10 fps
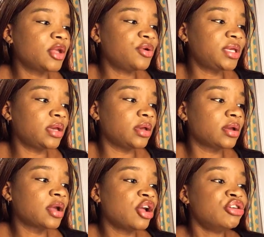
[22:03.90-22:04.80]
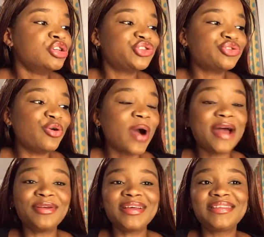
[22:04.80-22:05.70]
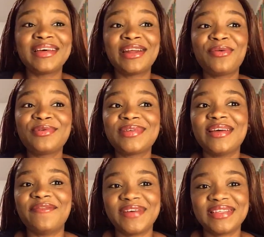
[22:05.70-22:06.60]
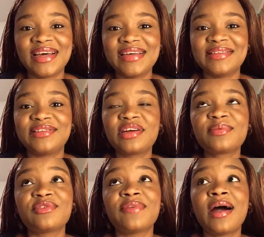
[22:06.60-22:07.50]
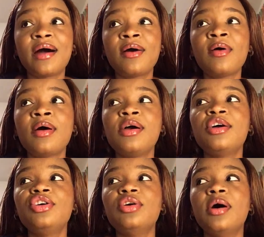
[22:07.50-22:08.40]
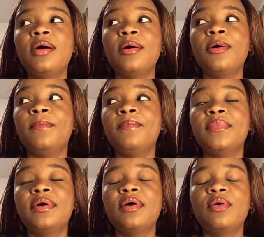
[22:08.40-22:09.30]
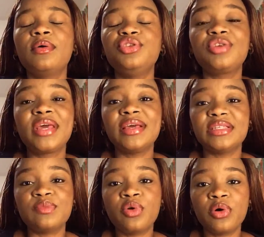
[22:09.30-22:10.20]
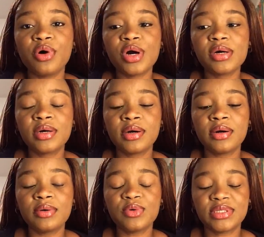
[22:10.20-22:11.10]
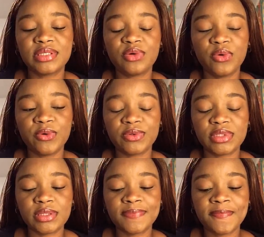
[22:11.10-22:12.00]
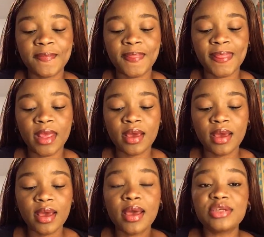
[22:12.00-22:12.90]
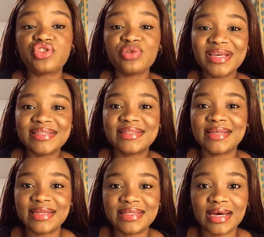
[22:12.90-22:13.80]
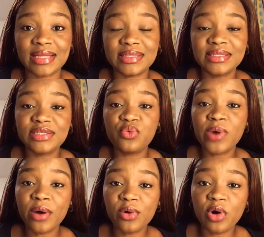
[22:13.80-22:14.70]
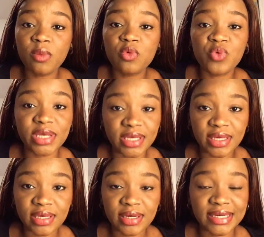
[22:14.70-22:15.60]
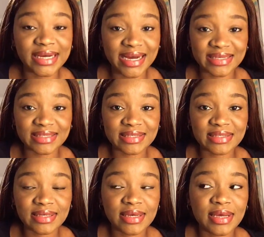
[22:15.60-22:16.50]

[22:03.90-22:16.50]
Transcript: Okay. So another thing that I want to emphasize in terms of how UK is more, what's it called, student centered, the welcome week, guys.